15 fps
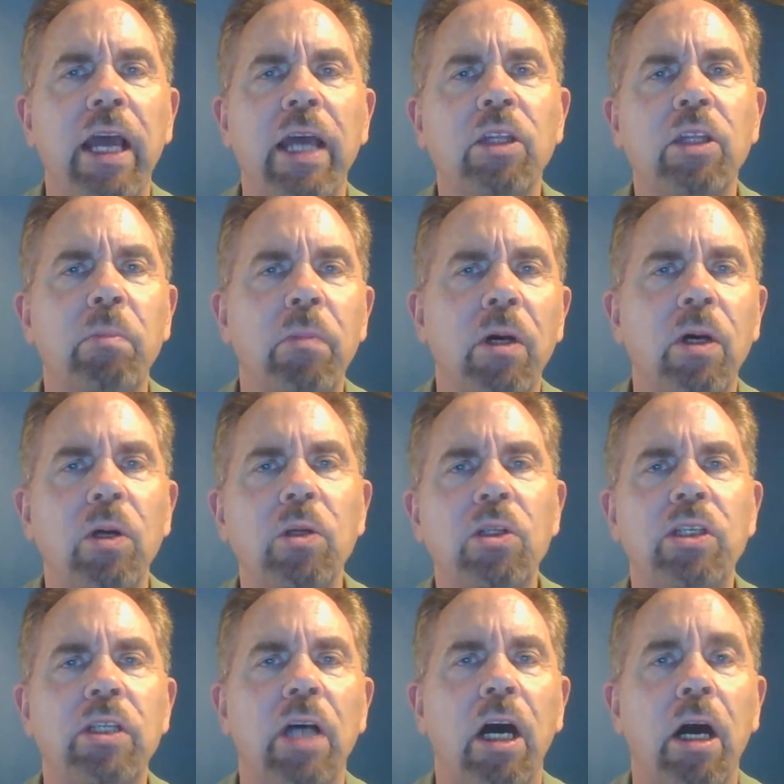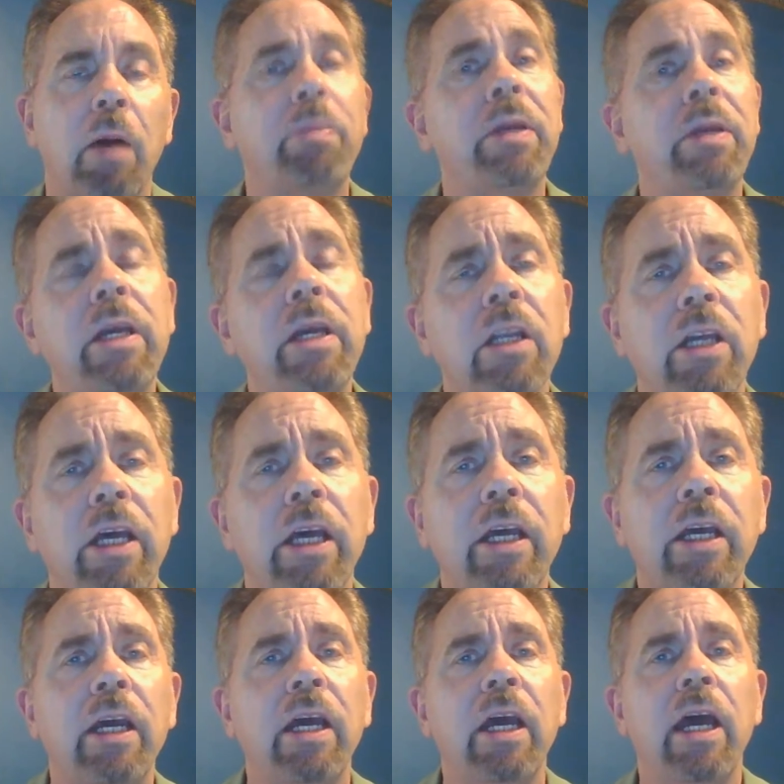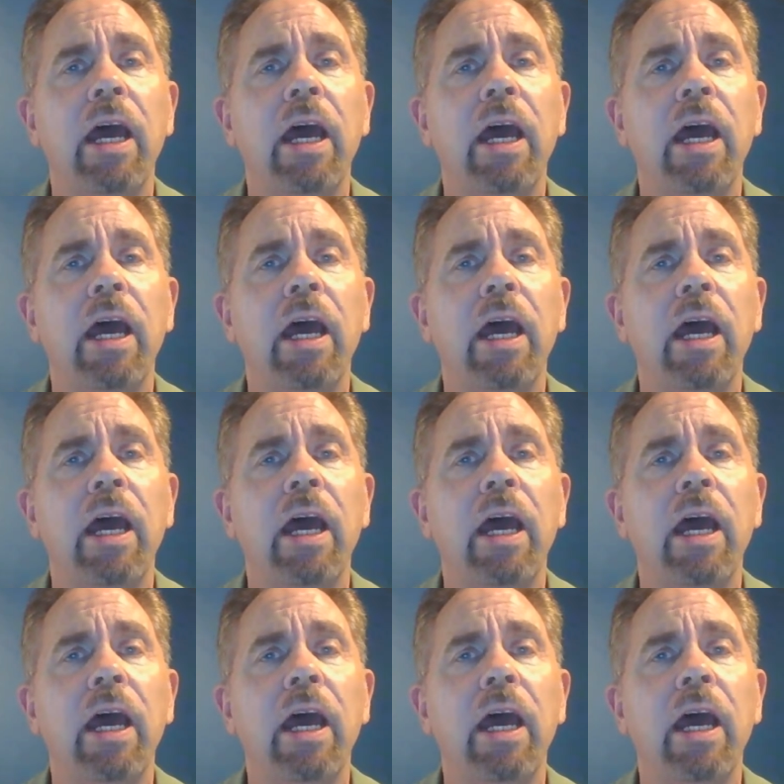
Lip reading: and the most appealing